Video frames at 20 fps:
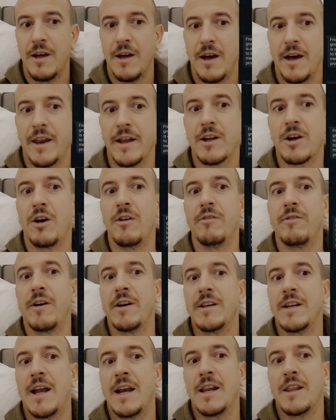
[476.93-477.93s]
I can't
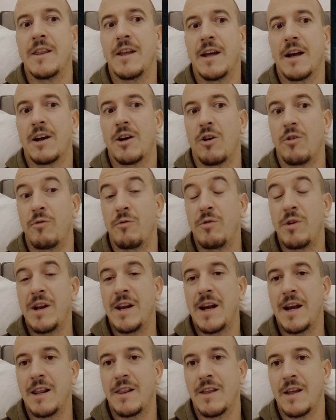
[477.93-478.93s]
find anything, I can't read
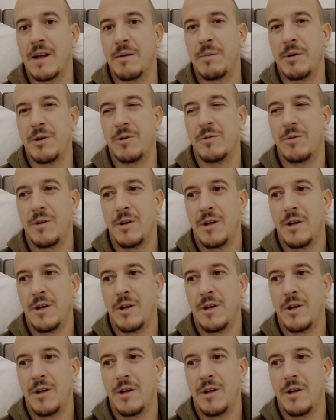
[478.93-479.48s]
anything about